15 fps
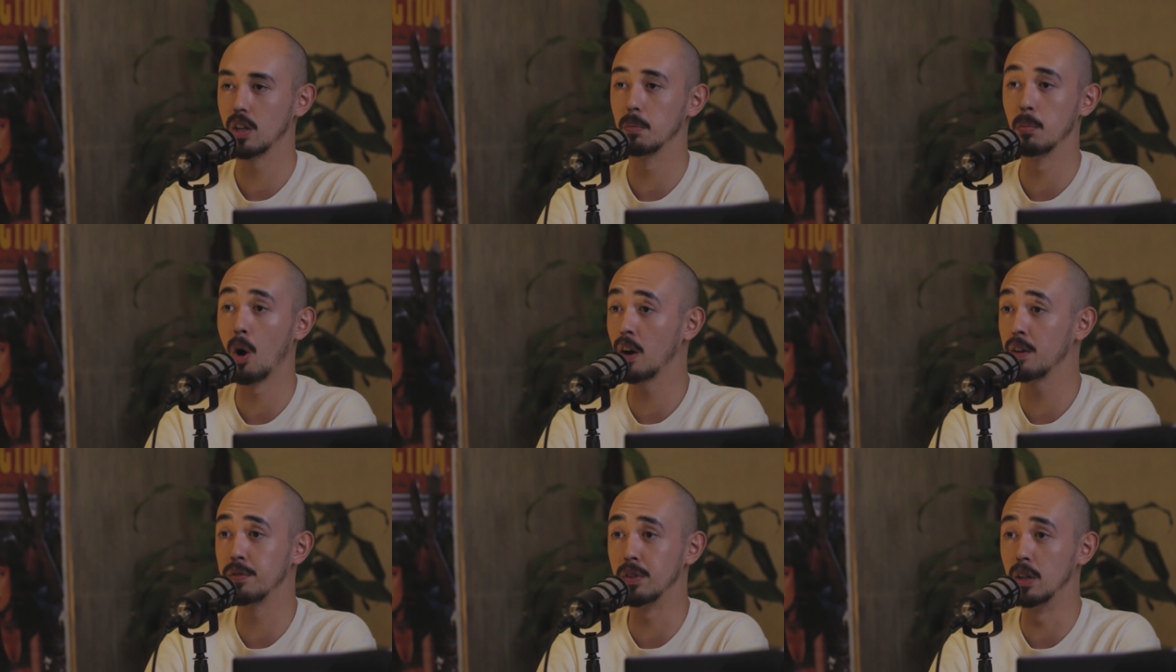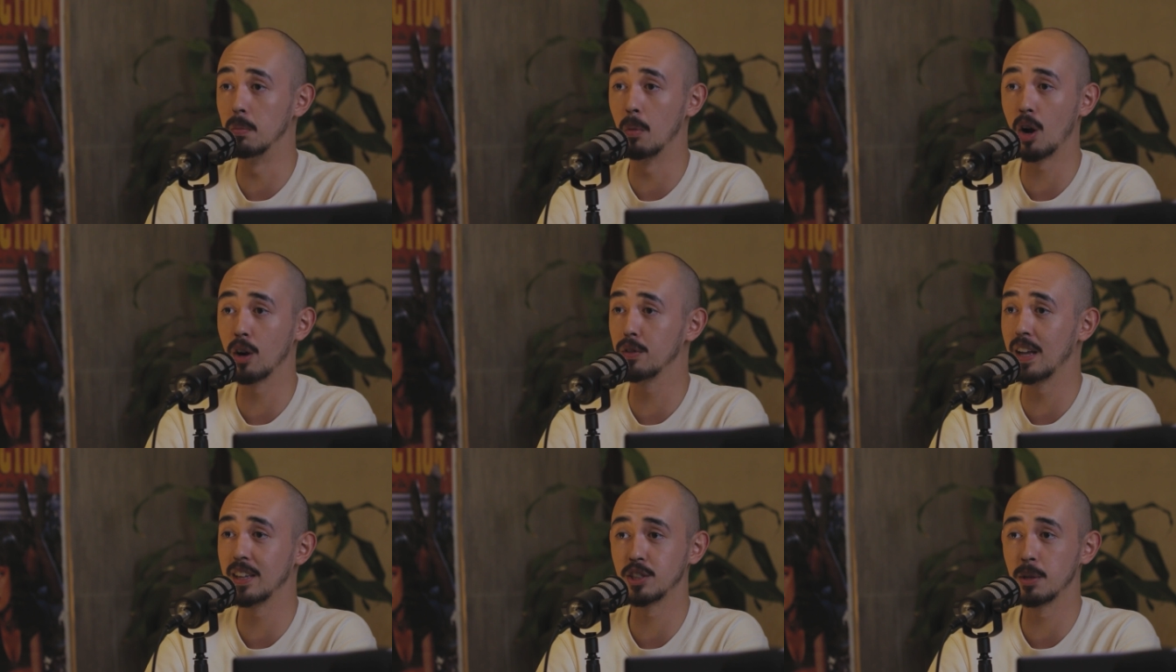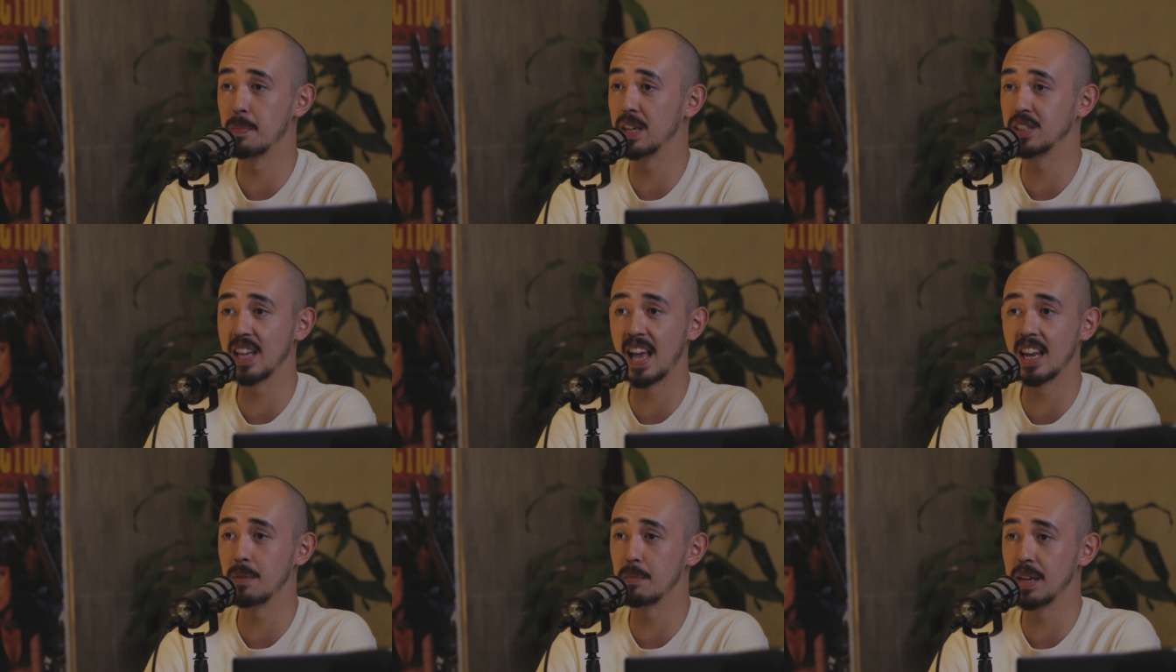at Marvel. Marvel has the best
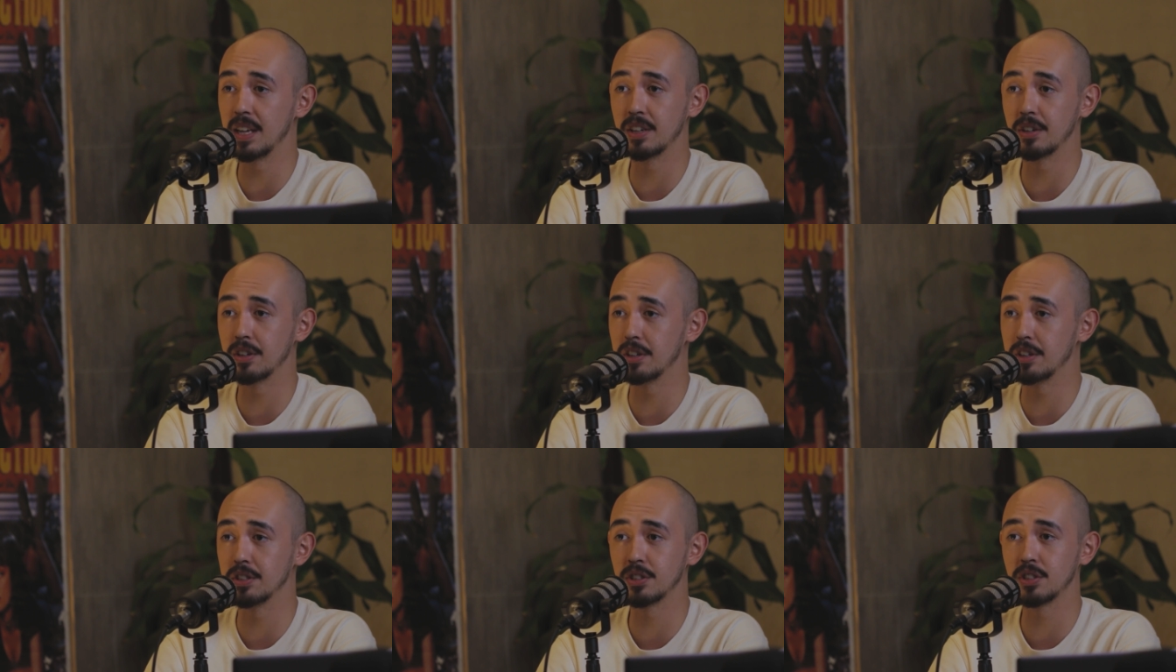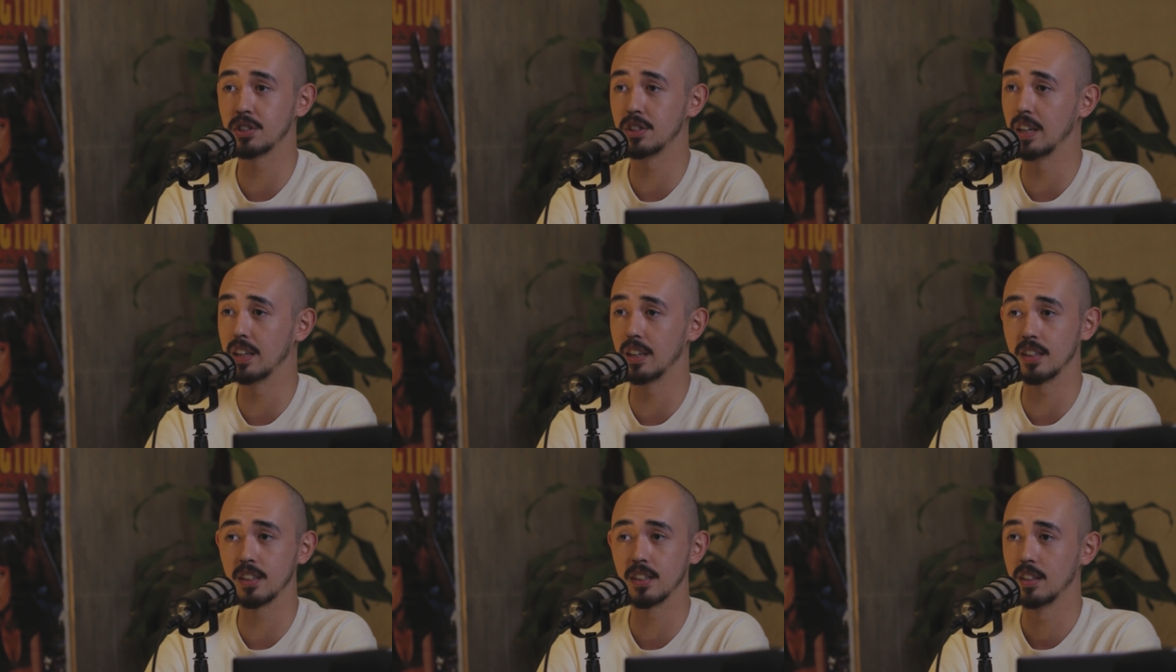animators. Like, yeah,